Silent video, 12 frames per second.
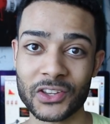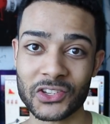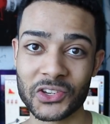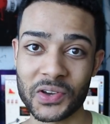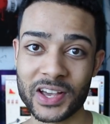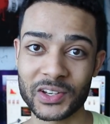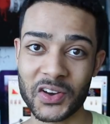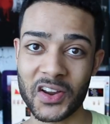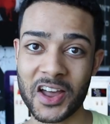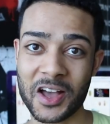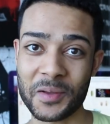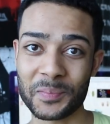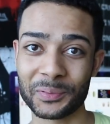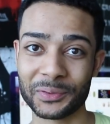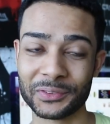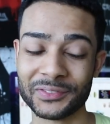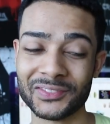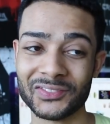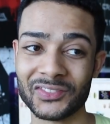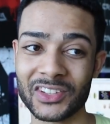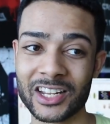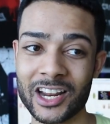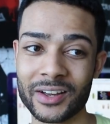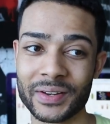So I got up,
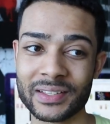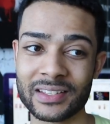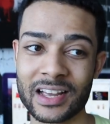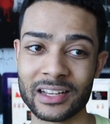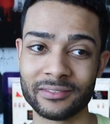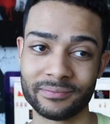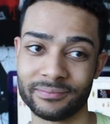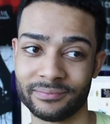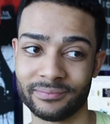you know, in that